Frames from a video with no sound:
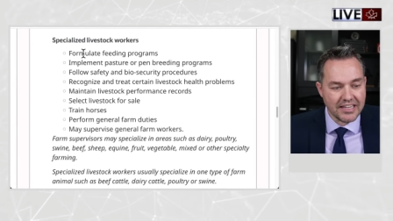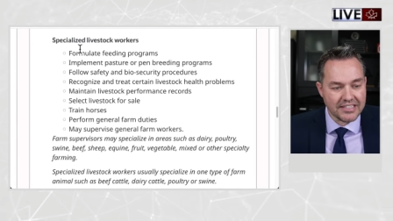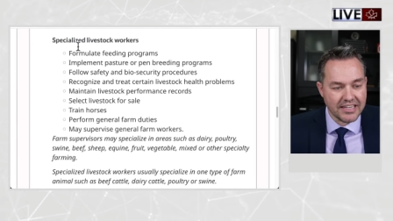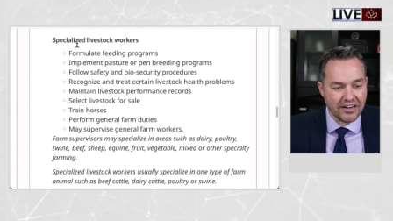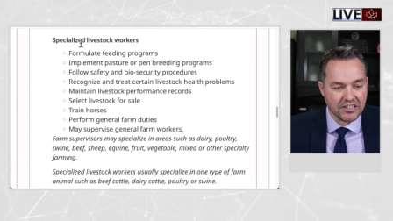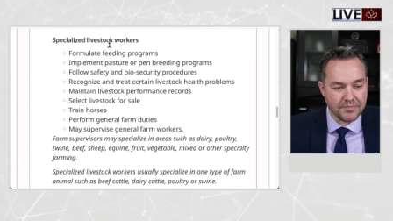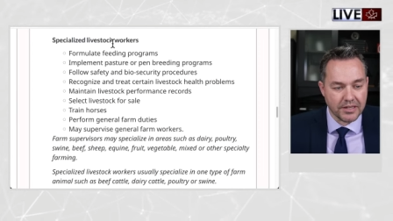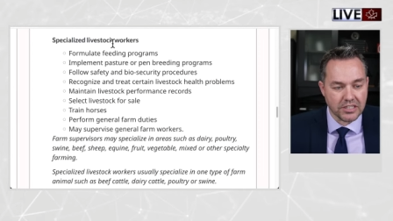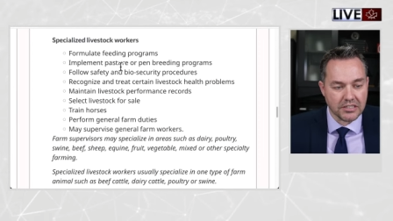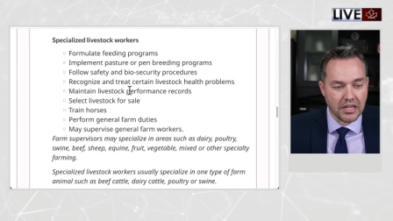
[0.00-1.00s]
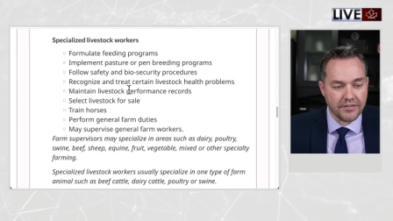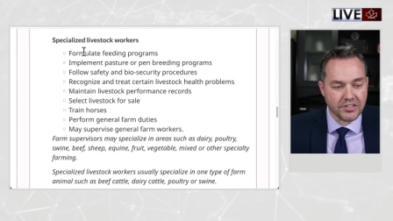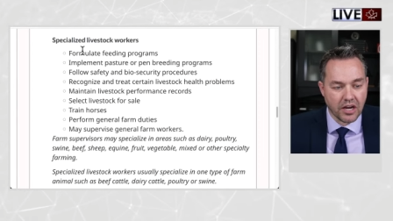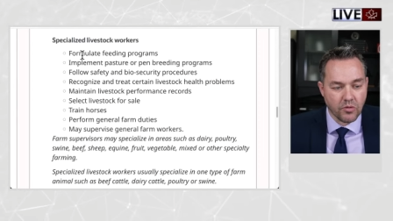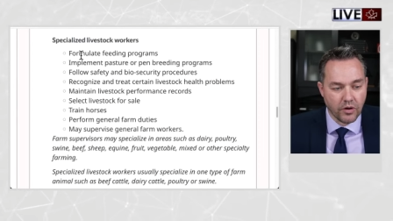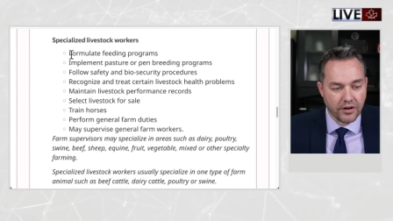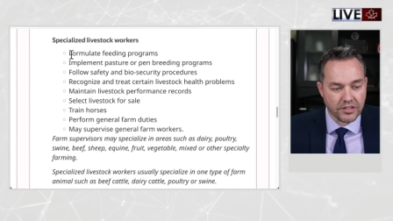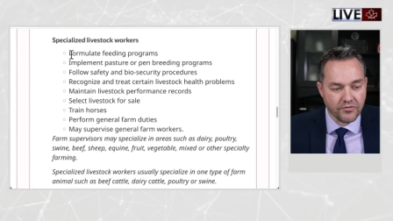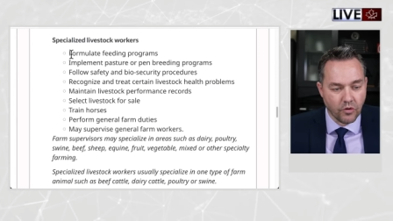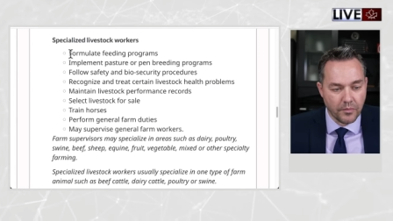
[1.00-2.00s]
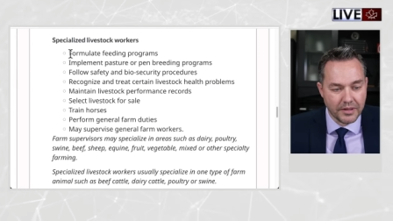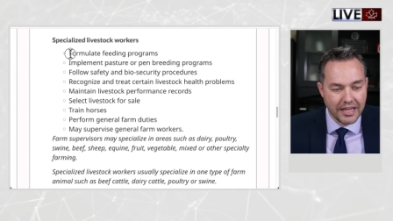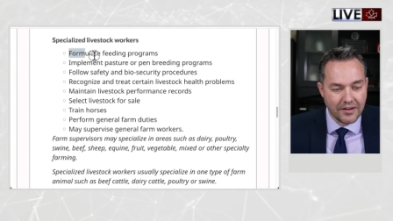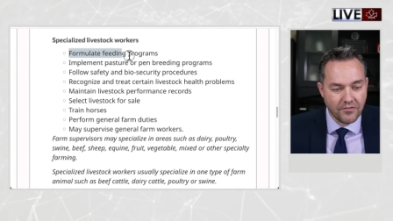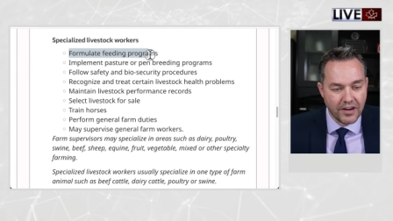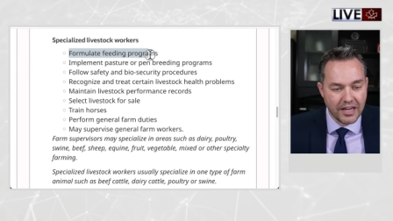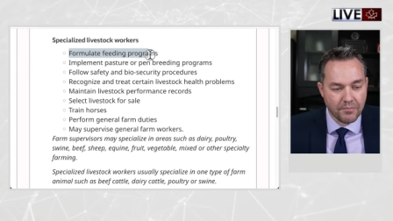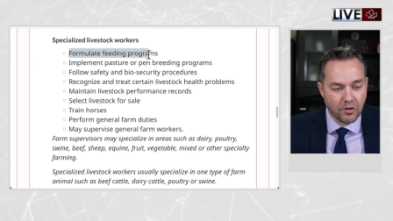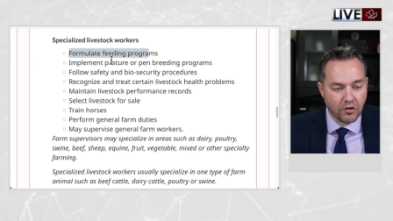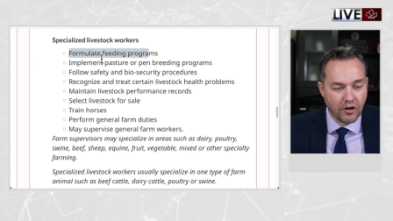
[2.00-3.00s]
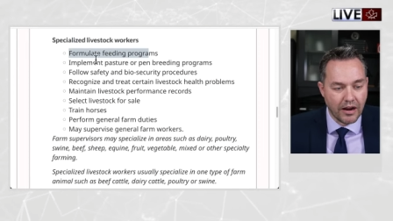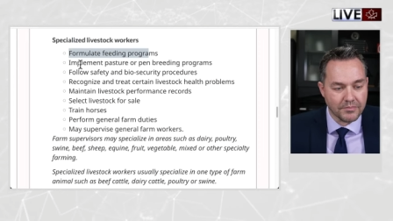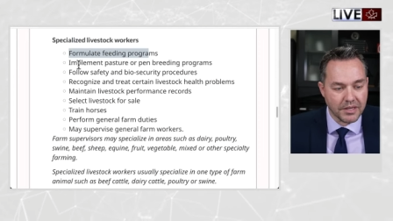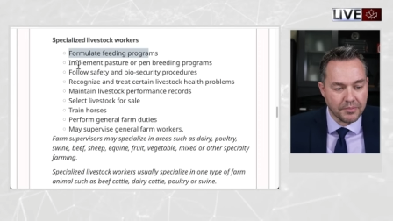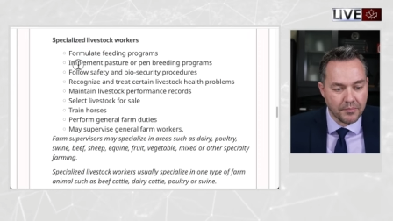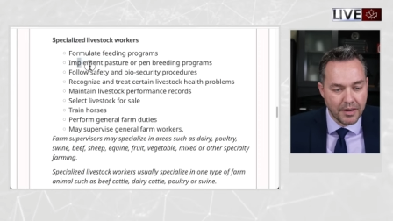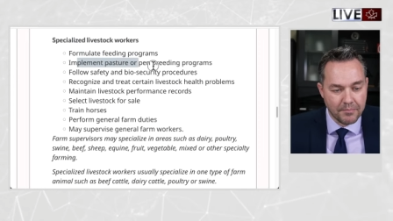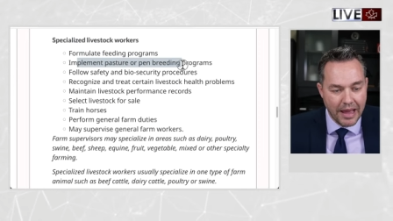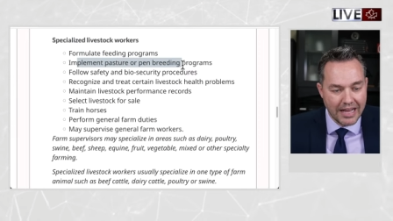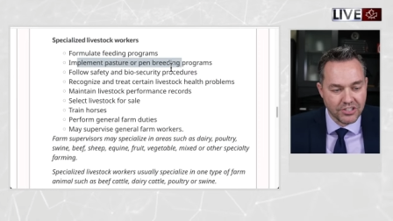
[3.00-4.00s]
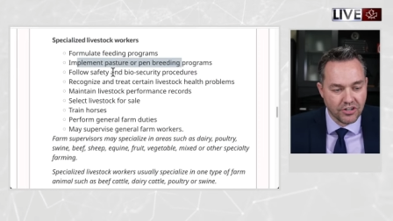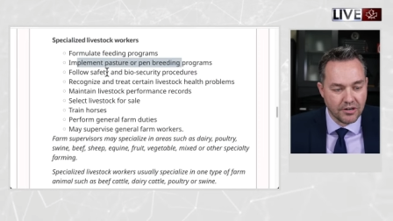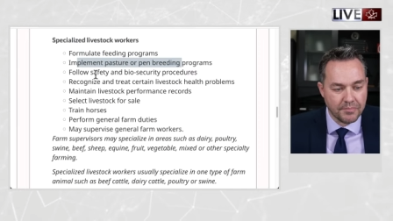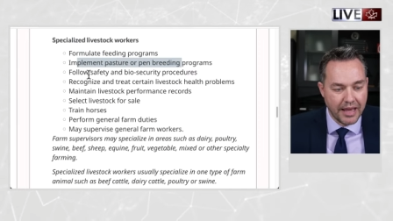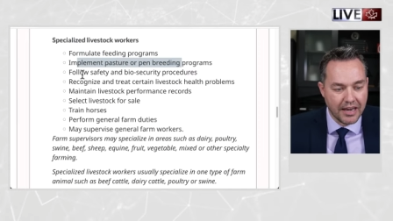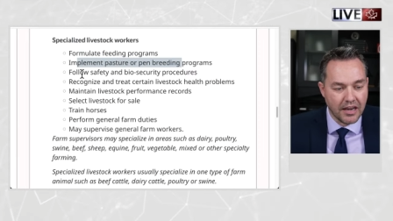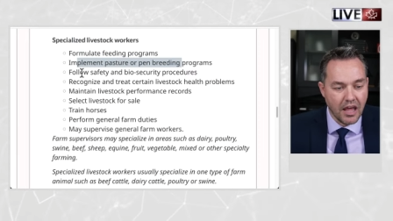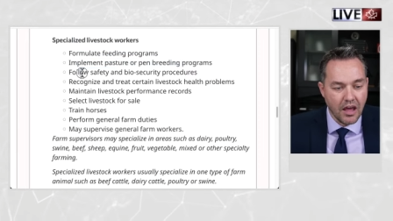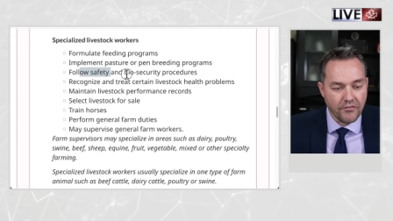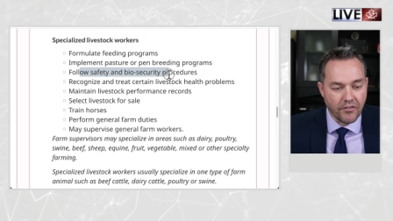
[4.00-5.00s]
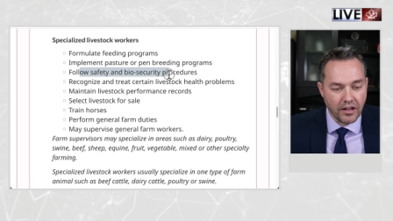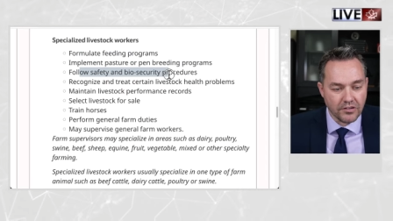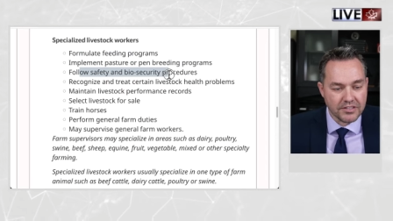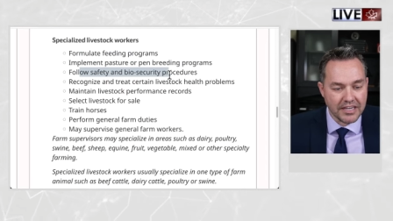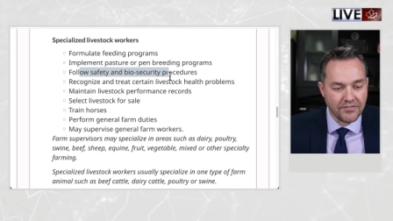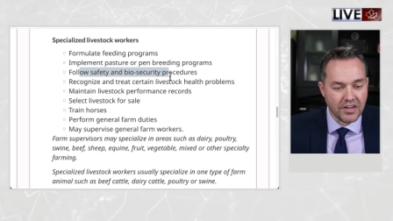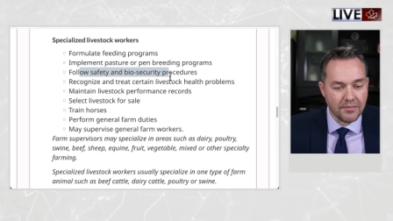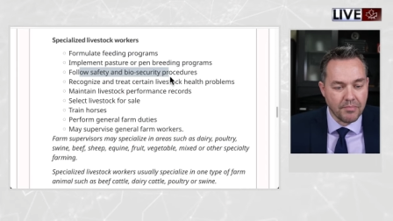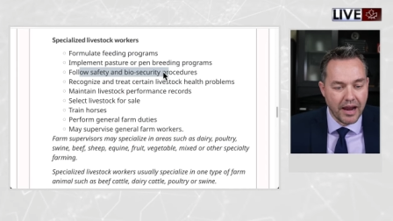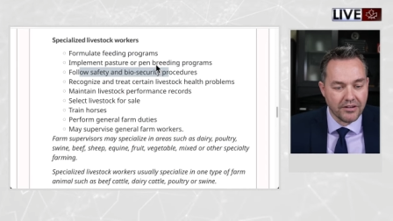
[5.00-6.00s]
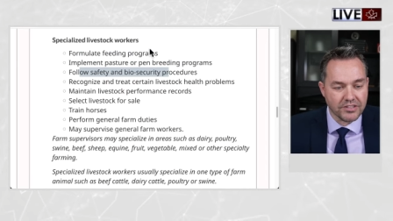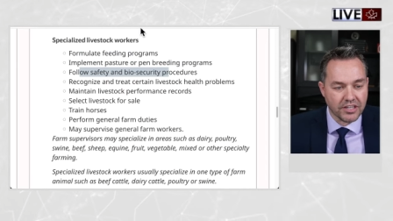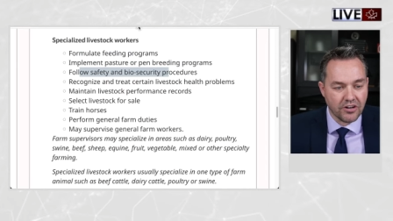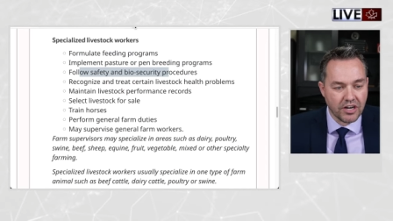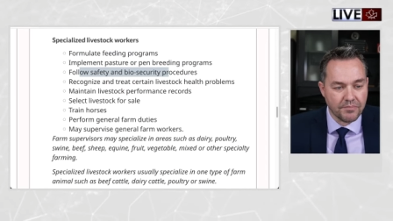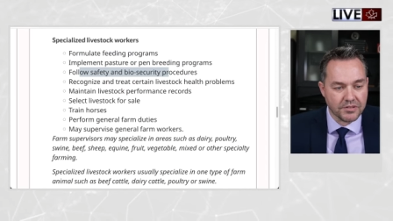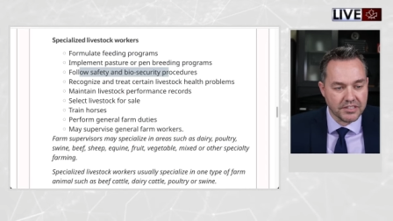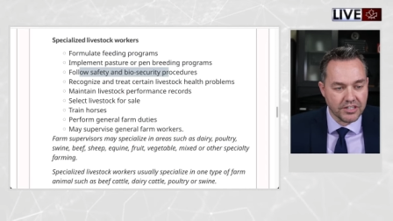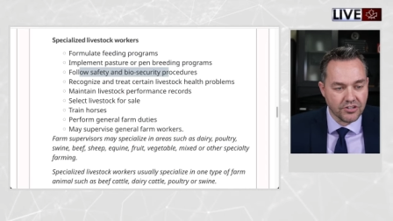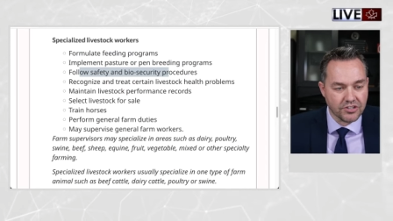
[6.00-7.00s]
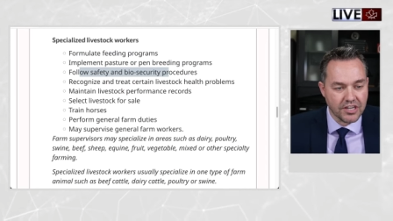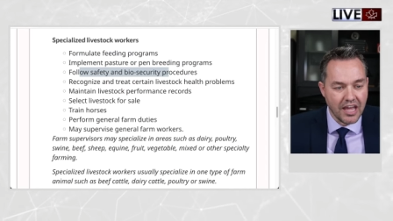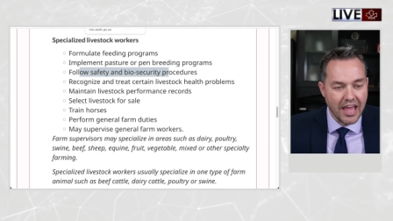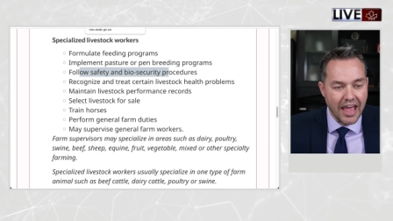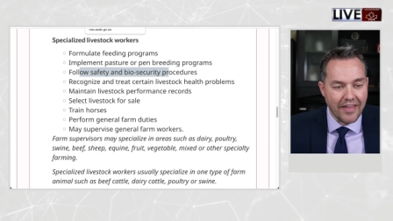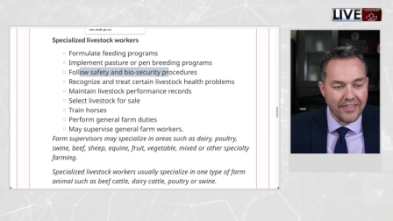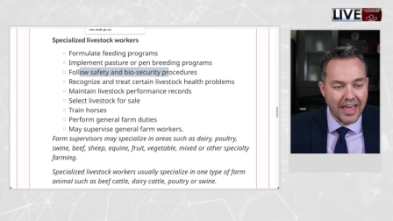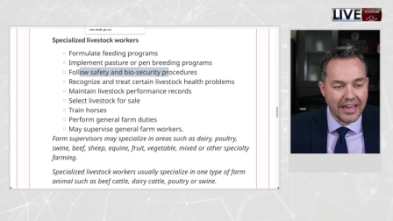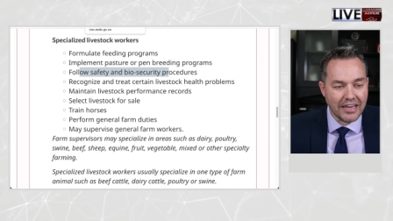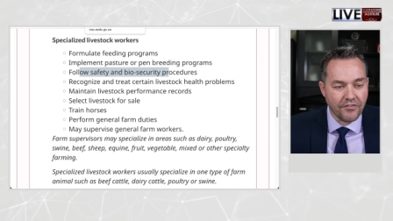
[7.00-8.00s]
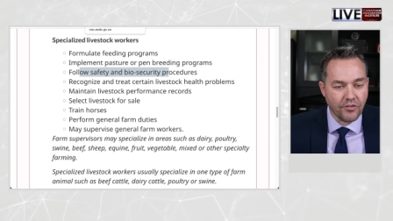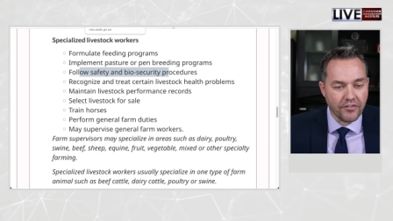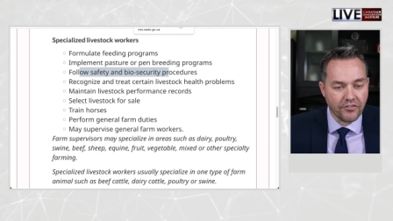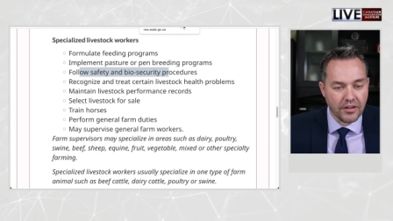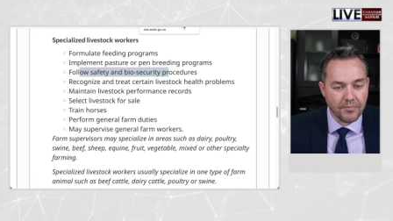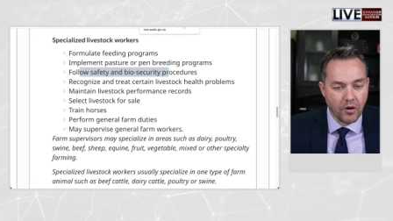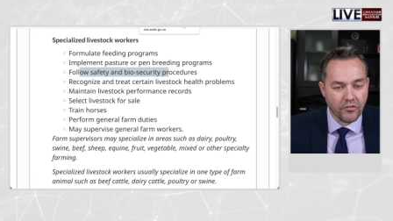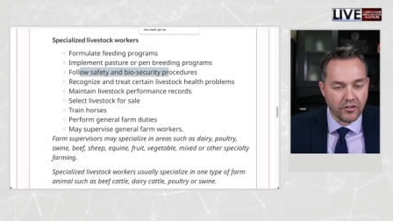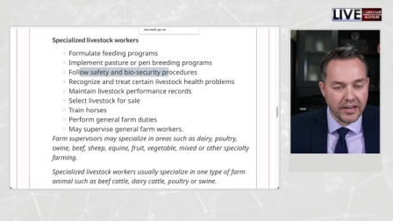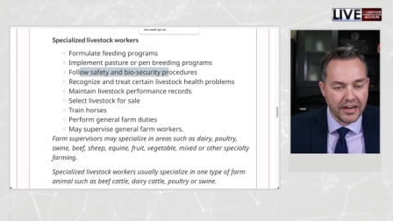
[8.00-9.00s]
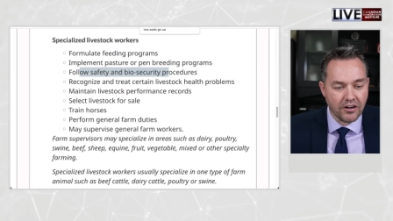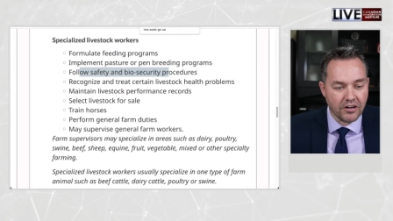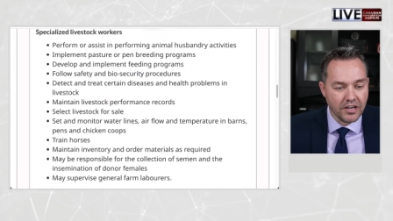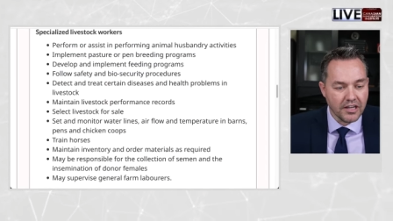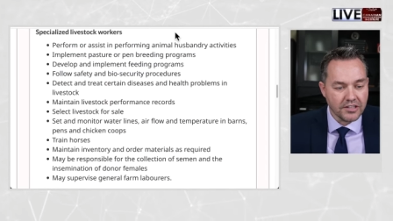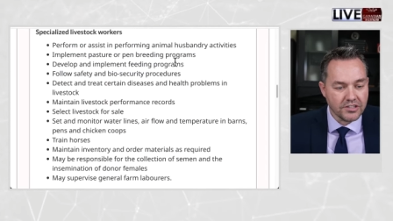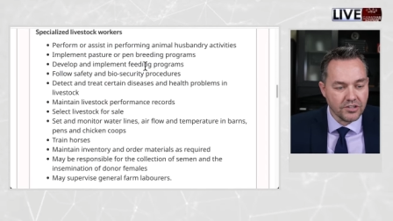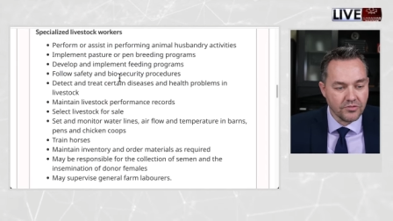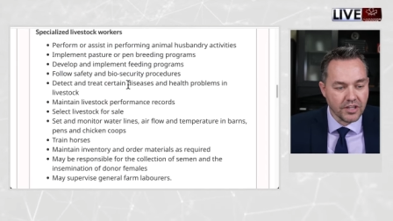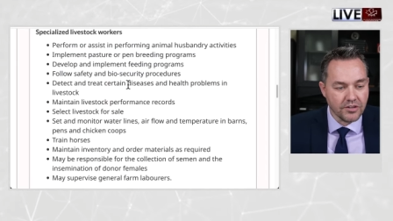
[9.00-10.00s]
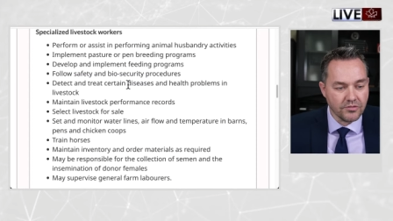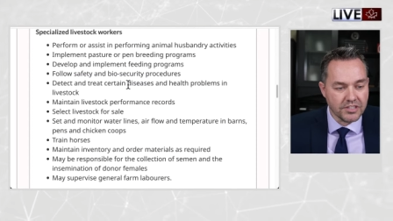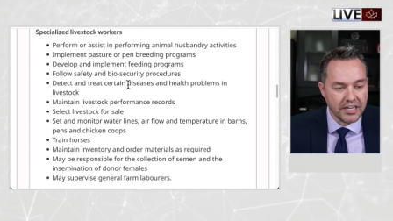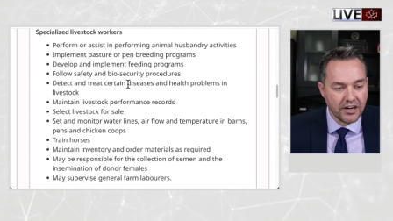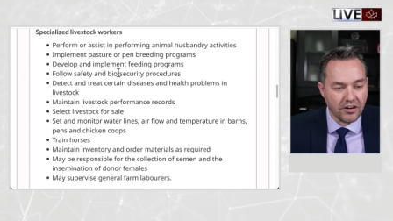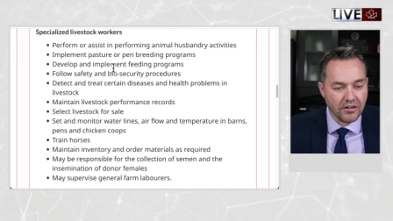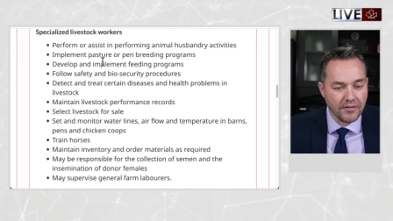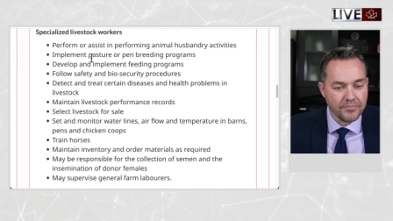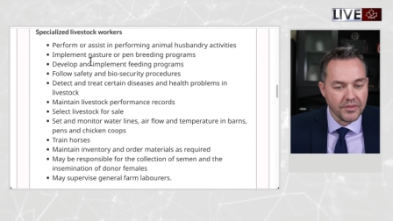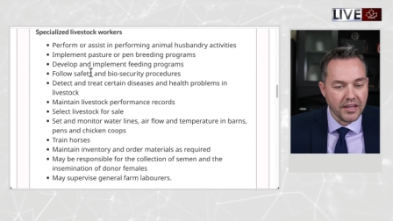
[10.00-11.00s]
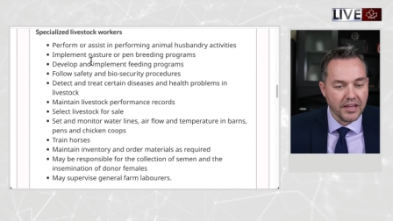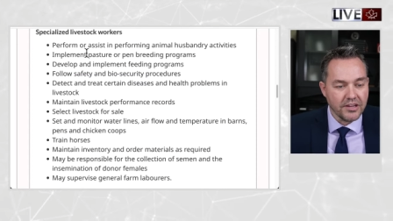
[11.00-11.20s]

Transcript: you see this here? Specialized livestock workers formulate feeding programs, implement pasture and pen, follow safety and biosecurity procedures. And then if we flip over here to the new TEER,